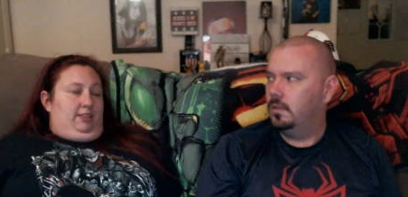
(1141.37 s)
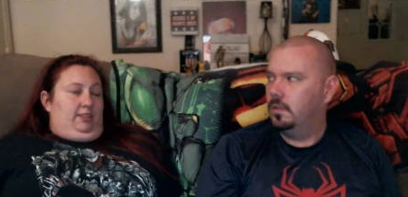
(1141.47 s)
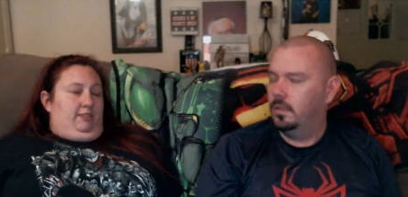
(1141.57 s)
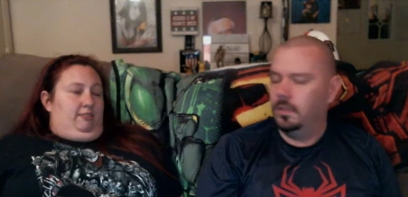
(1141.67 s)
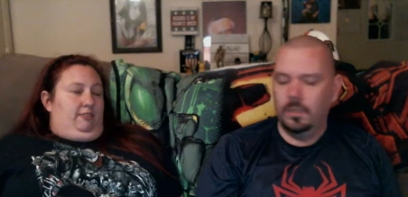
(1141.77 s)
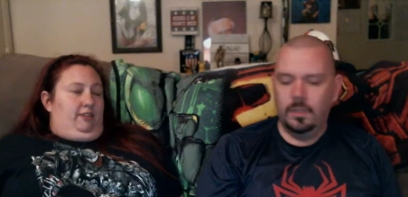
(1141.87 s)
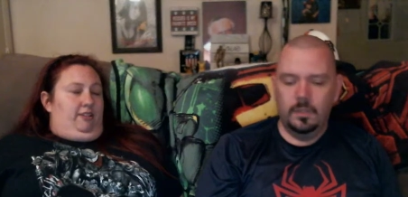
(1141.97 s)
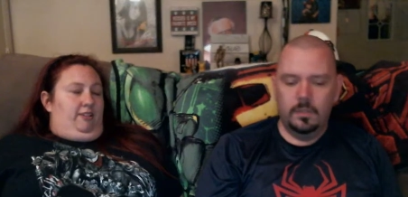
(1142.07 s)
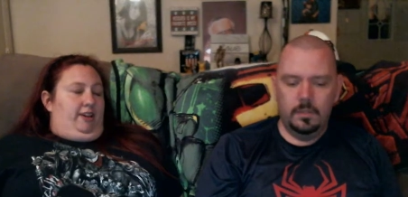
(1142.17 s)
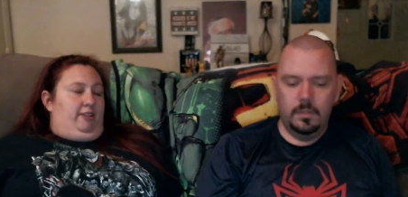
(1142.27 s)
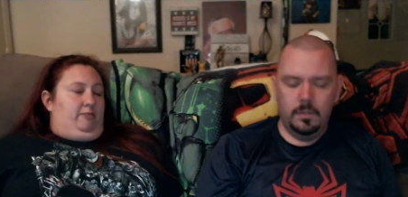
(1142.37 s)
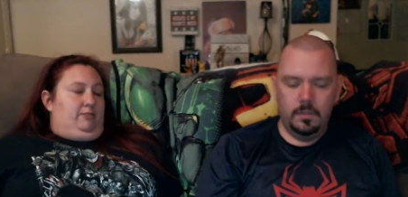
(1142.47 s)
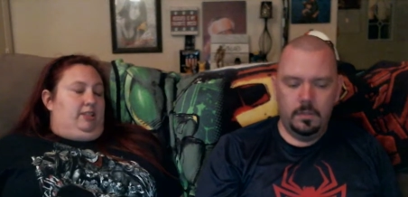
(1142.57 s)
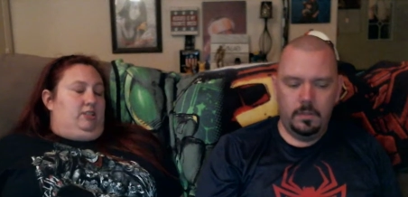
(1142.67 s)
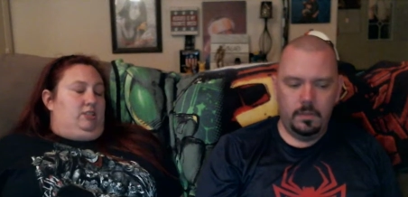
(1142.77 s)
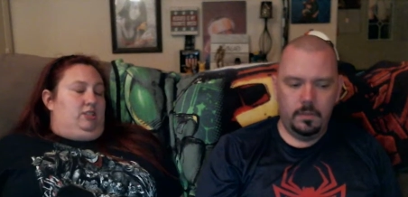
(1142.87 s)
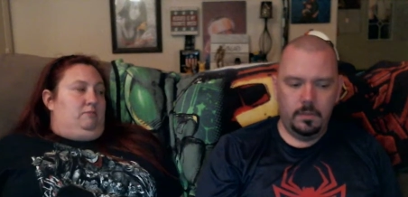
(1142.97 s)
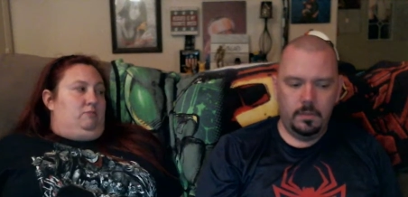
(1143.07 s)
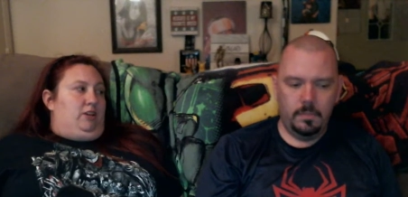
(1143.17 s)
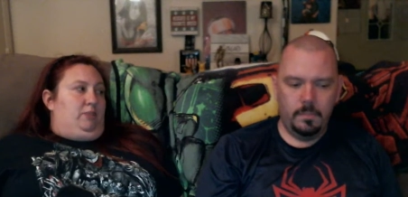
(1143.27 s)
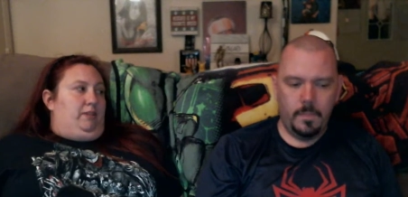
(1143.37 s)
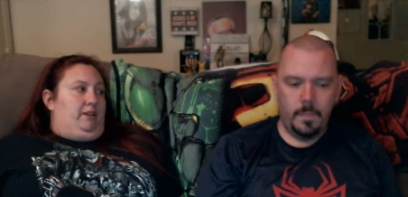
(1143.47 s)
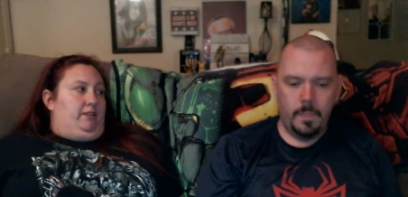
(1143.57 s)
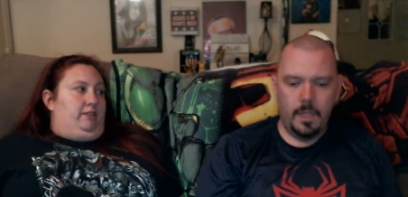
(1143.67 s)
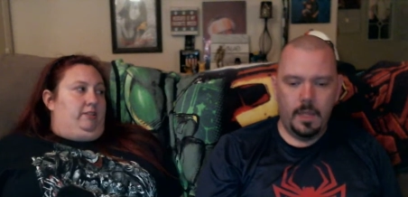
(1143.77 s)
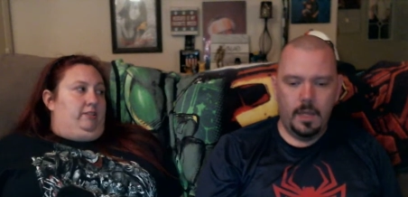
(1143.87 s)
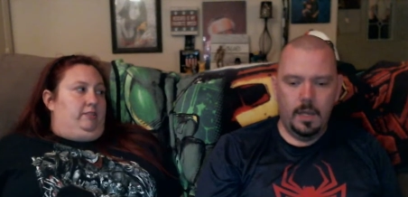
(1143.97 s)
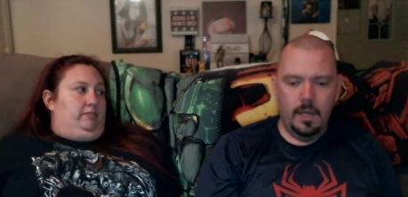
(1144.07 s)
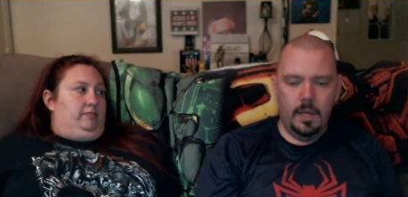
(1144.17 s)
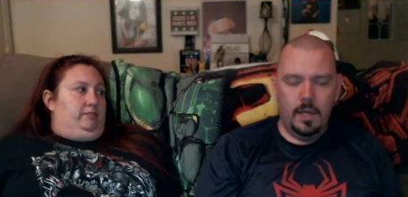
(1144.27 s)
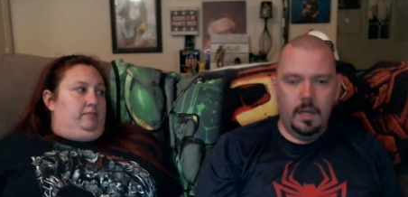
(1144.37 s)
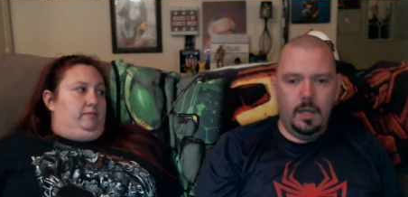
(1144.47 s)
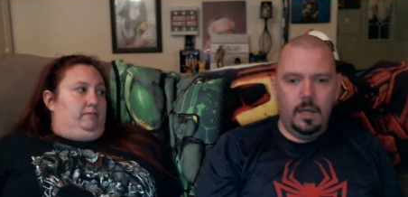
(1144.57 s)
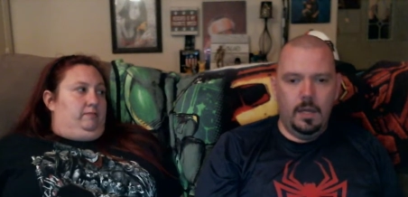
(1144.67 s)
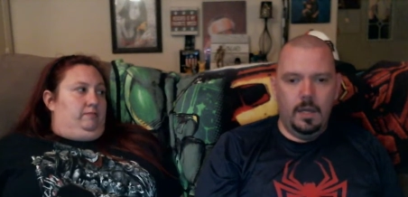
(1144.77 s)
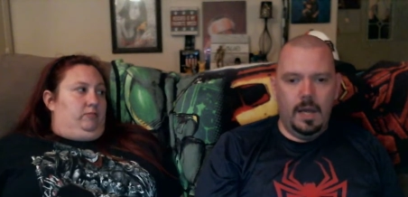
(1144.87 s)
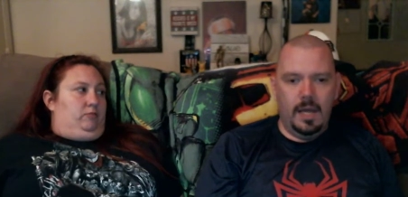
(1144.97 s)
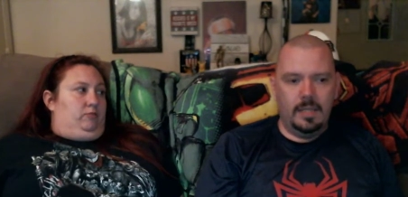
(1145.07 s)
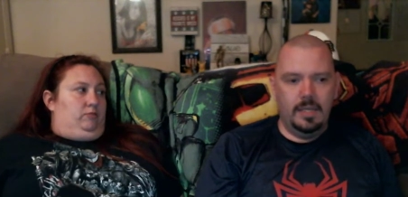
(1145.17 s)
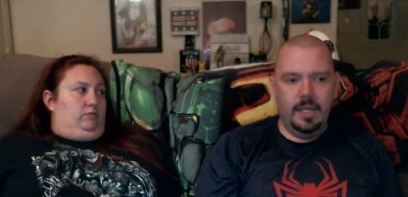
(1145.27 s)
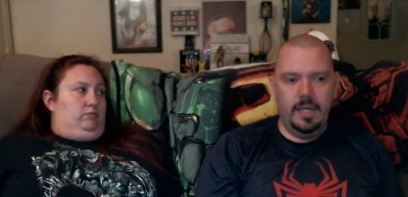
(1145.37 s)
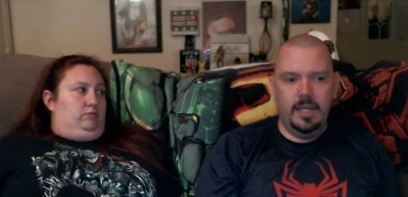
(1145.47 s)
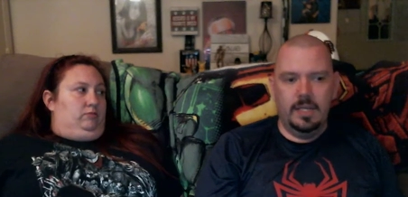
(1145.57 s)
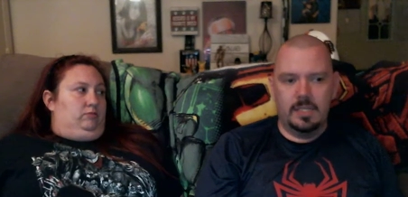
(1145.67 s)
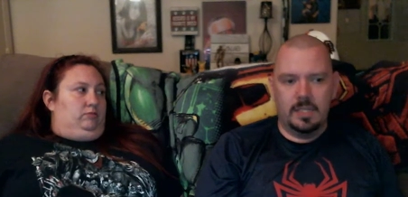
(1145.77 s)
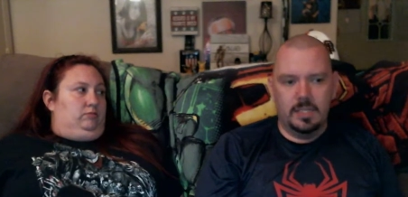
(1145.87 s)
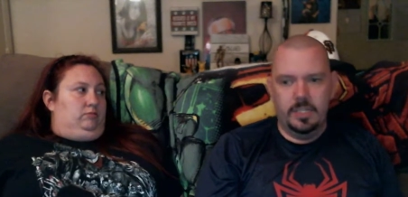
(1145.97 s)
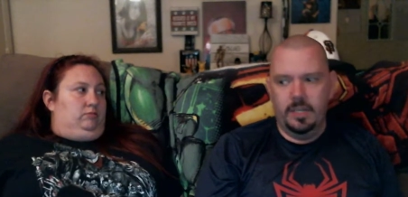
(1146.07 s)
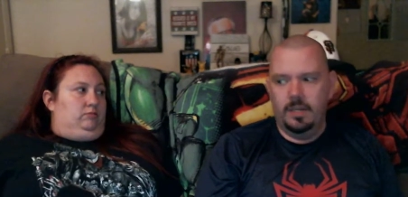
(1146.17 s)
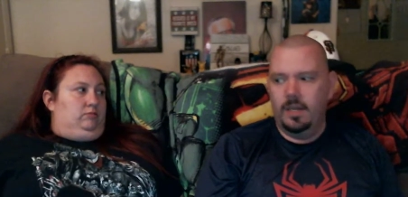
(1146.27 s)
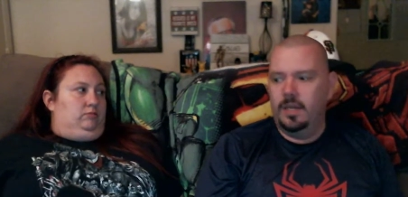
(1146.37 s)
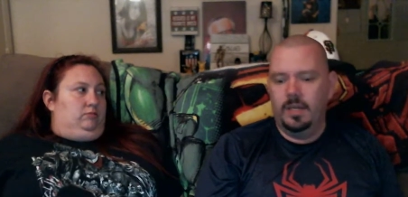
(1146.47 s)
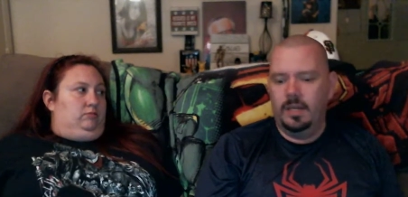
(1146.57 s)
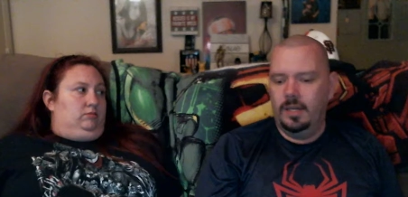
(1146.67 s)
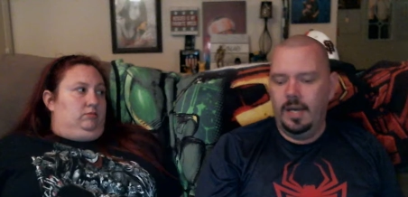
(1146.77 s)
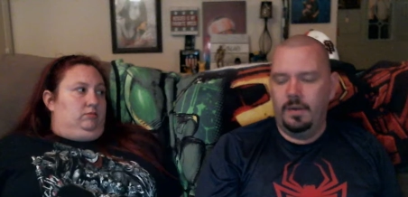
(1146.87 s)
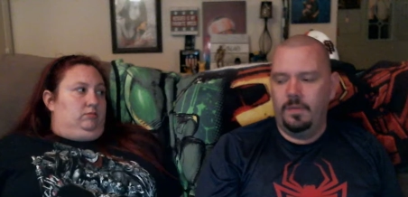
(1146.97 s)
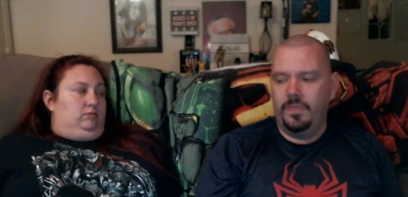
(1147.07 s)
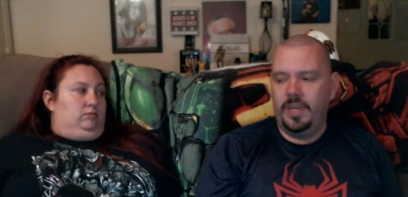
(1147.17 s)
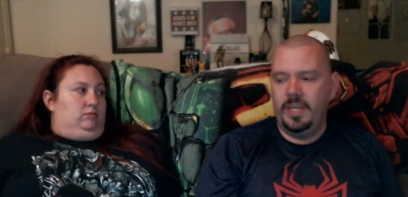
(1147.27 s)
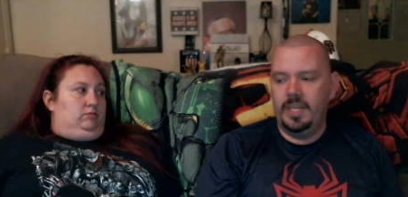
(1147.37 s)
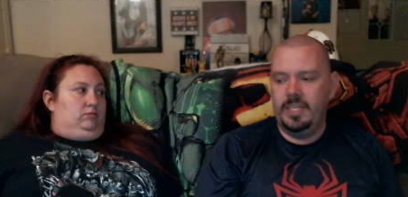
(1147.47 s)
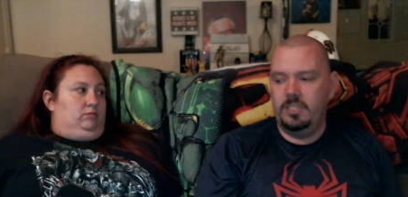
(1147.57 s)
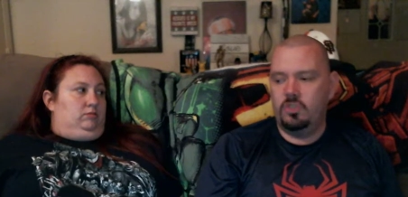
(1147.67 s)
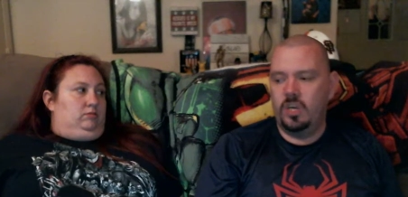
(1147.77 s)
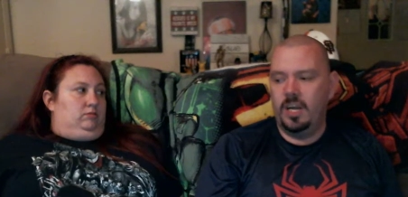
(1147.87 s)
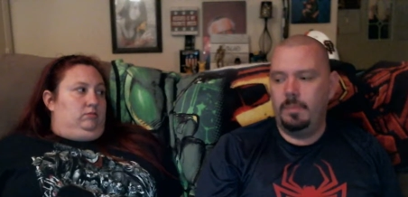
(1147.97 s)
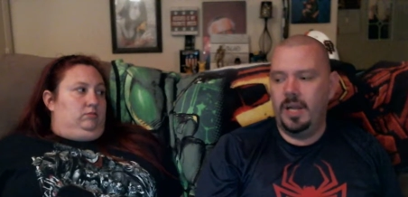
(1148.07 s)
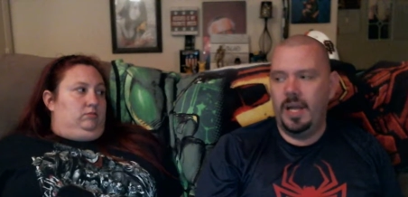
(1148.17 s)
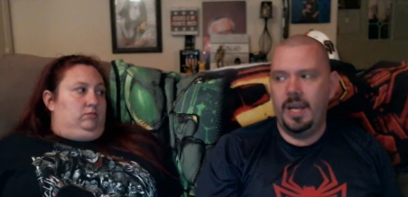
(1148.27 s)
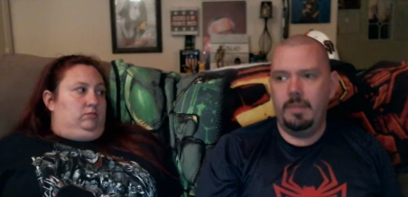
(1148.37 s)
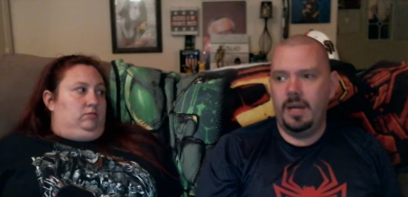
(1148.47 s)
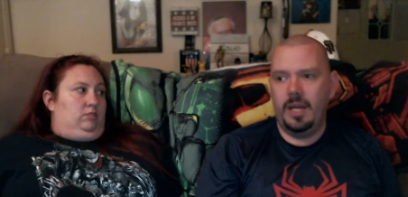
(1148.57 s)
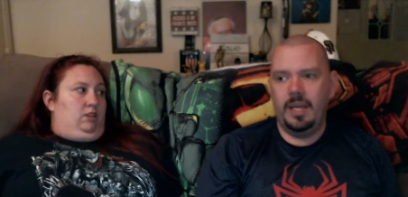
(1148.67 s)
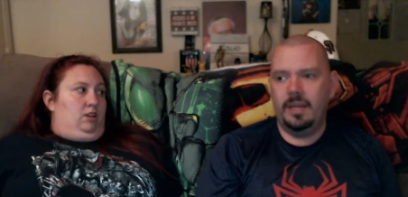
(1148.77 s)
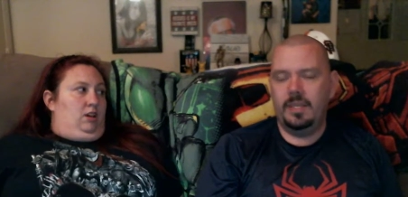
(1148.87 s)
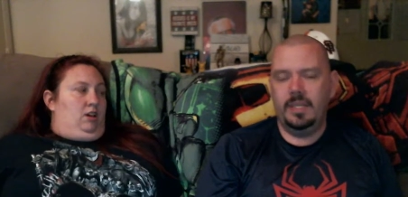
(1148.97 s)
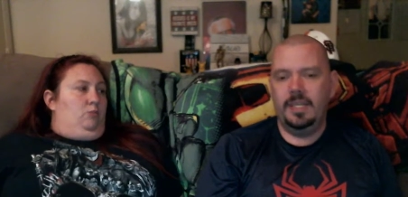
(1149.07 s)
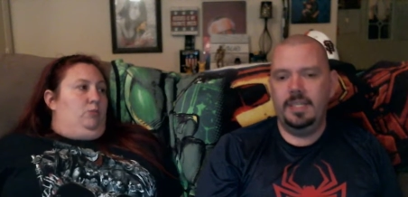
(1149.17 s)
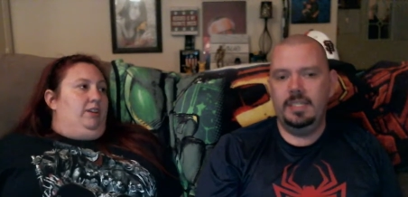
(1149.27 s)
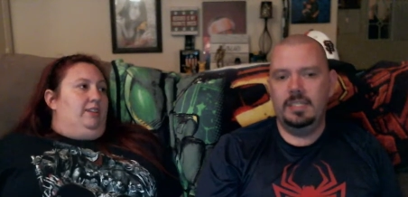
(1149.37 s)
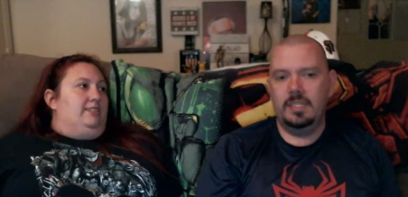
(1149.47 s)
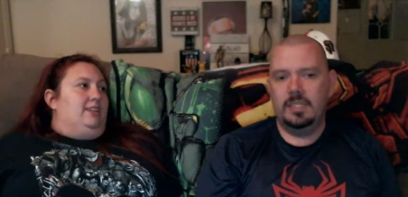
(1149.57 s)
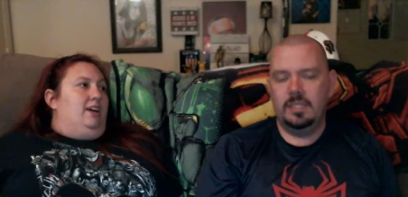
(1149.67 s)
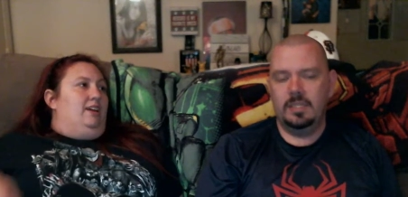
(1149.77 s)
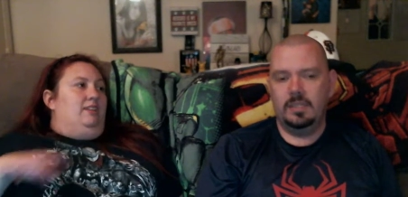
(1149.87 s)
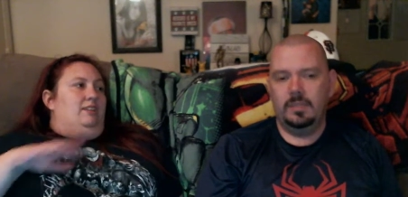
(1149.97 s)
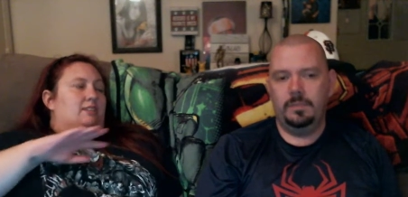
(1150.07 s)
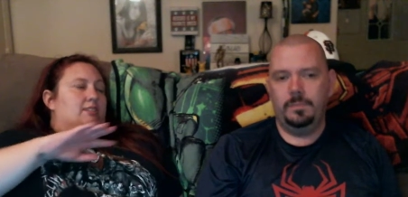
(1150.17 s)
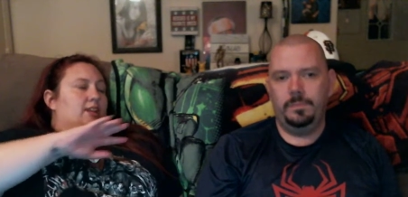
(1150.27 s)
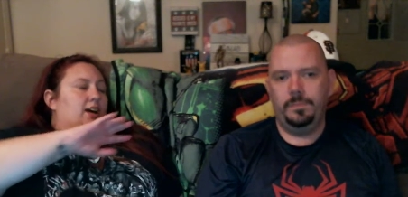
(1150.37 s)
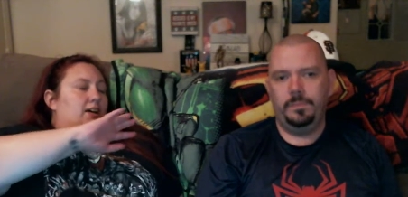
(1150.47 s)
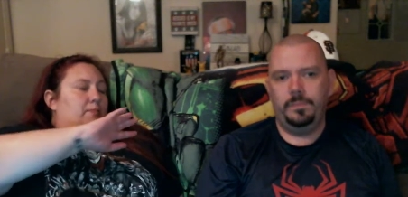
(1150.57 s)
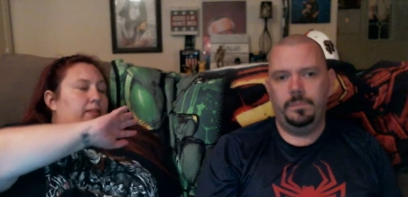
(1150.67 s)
Speaker 1: think they're a lot alike, or was that just him trying to play her?
Speaker 2: I think Negan is legit right now. I don't think he's trying to play anybody. I think he's well. It's
Speaker 1: not. It's not